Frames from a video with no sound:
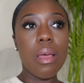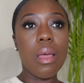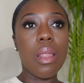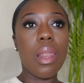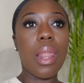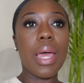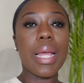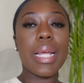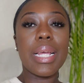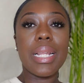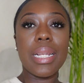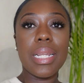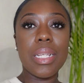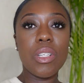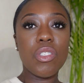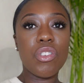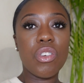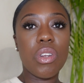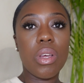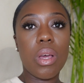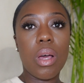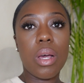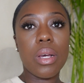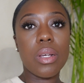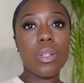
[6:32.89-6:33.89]
Like
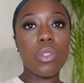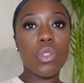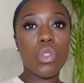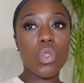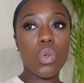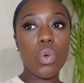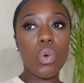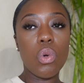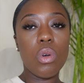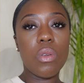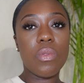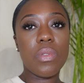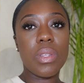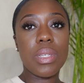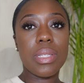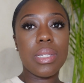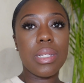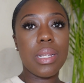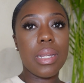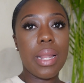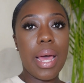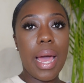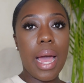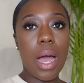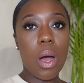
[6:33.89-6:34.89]
literally, I can do all of this
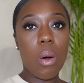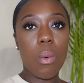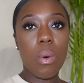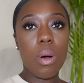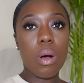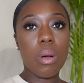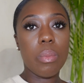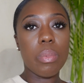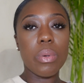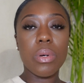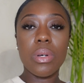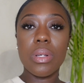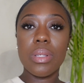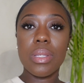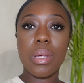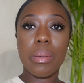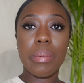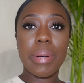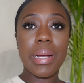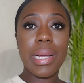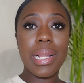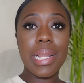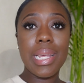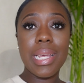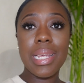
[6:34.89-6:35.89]
in an hour because I'm
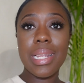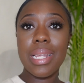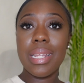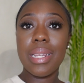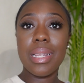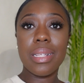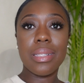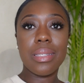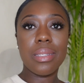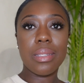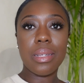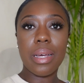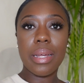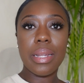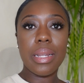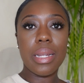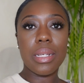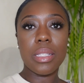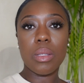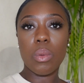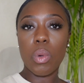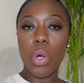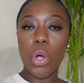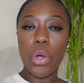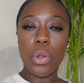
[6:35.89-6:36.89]
cleaning and styling
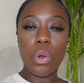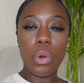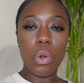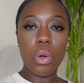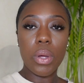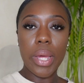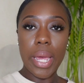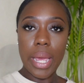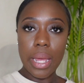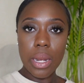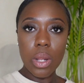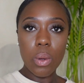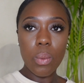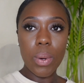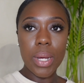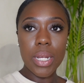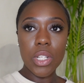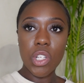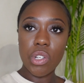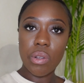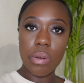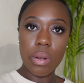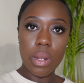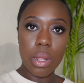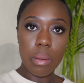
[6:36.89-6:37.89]
as I'm going along anyway,
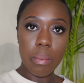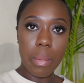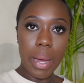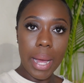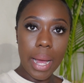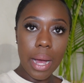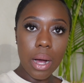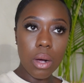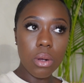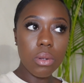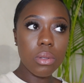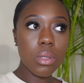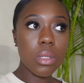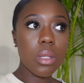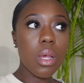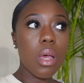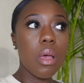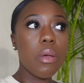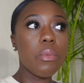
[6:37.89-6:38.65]
generally in my house.